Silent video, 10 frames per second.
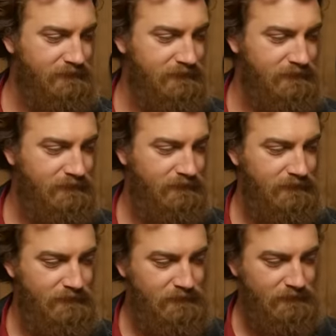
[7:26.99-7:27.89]

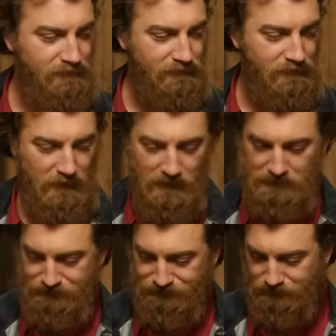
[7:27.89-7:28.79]

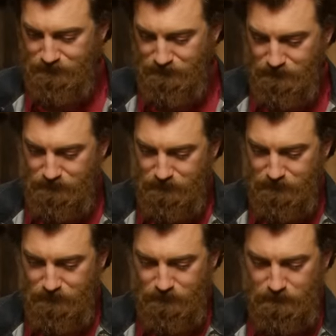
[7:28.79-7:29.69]

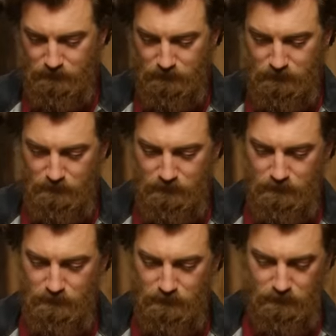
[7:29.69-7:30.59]

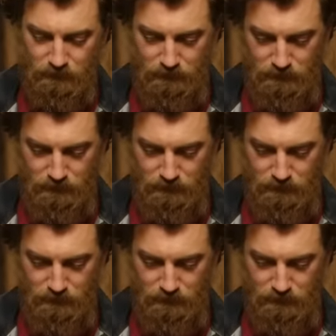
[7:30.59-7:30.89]
The person shown says nothing.